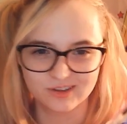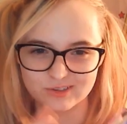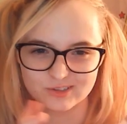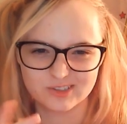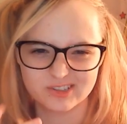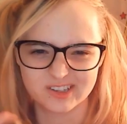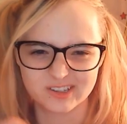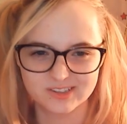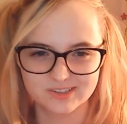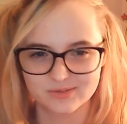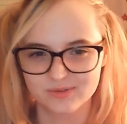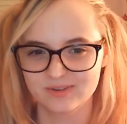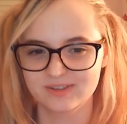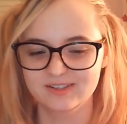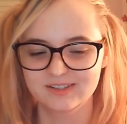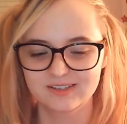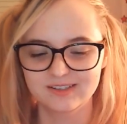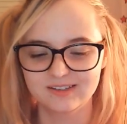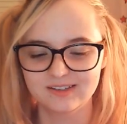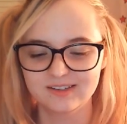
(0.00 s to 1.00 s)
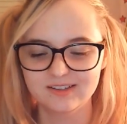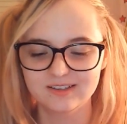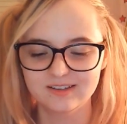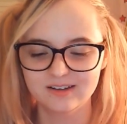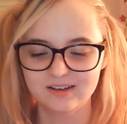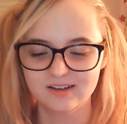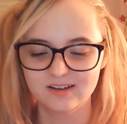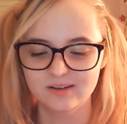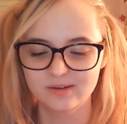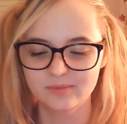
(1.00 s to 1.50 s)
just think it's always like neat.
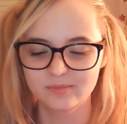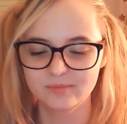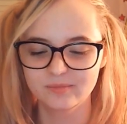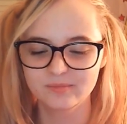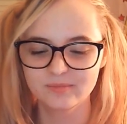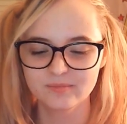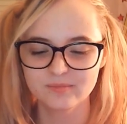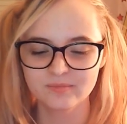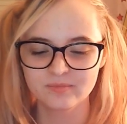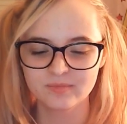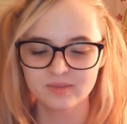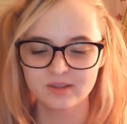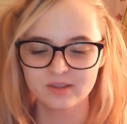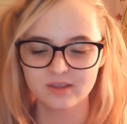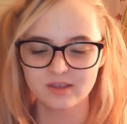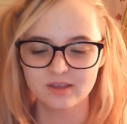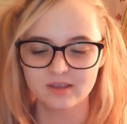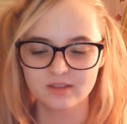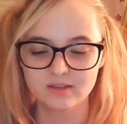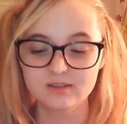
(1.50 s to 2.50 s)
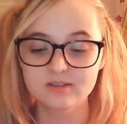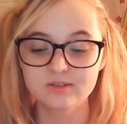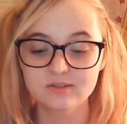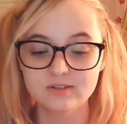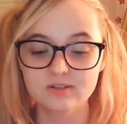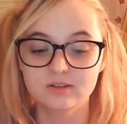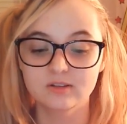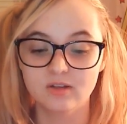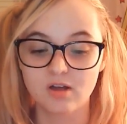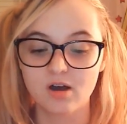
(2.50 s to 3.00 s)
This looks
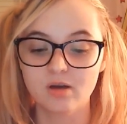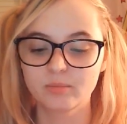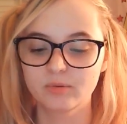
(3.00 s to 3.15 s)
a lot